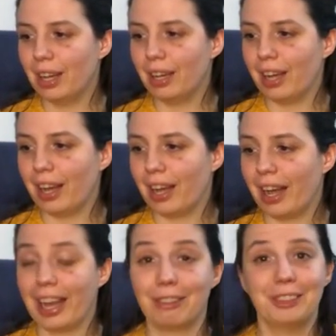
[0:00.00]
I
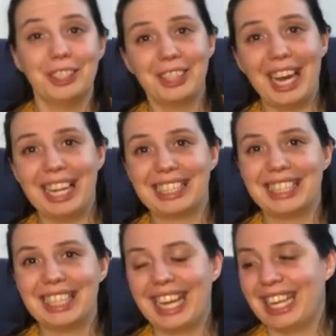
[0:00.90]
have a new cat,
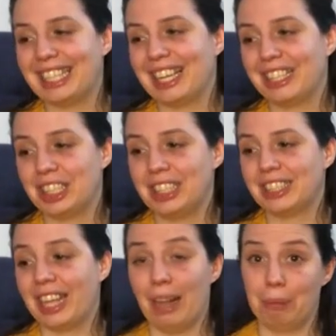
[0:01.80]
and she's
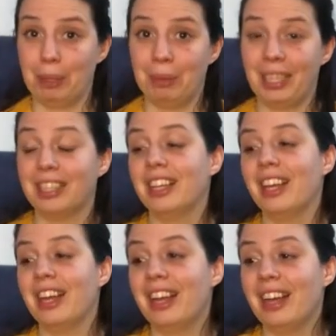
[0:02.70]
helping me
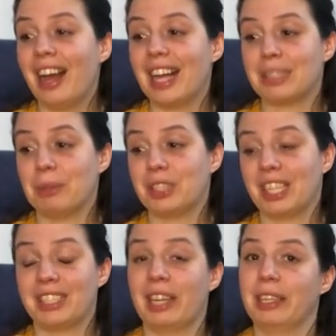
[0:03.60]
as much
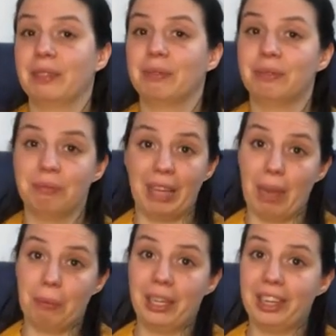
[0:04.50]
as I'm
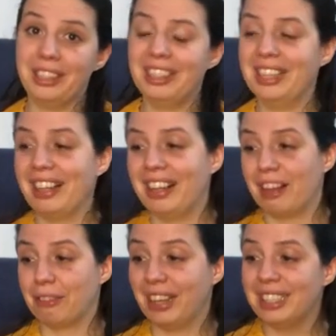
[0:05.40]
helping her, I
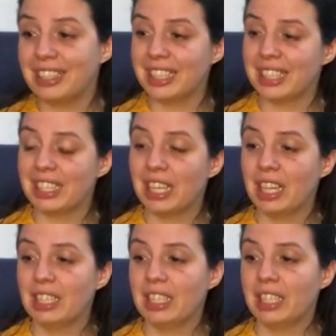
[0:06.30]
think.
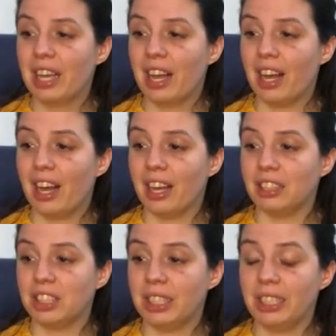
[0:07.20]

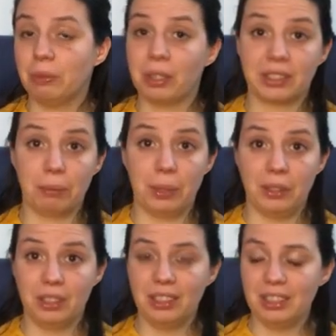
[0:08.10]
She was
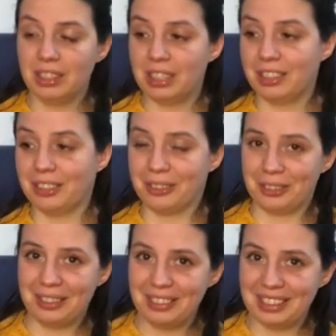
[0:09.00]
abandoned. She's a
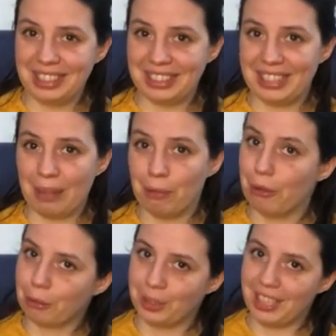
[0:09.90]
girl. She's named
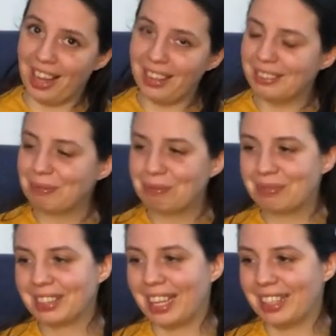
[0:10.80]
Frida,
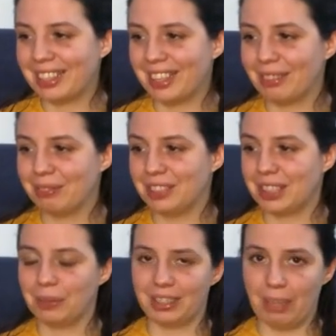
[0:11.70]
and she
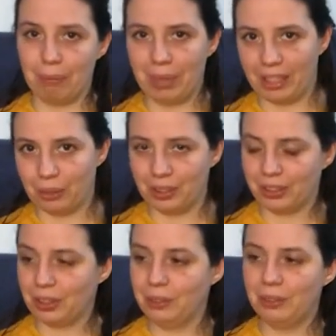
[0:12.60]
was named by the
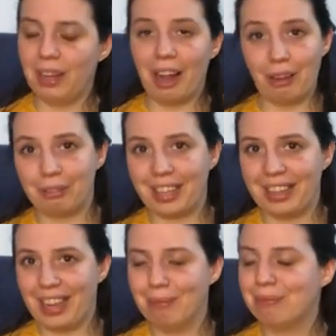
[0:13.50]
rescue. I love that
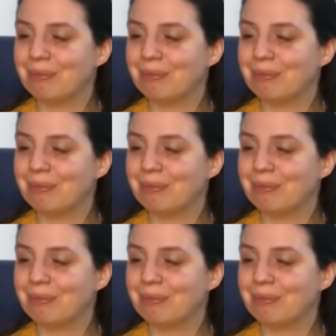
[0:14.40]
name.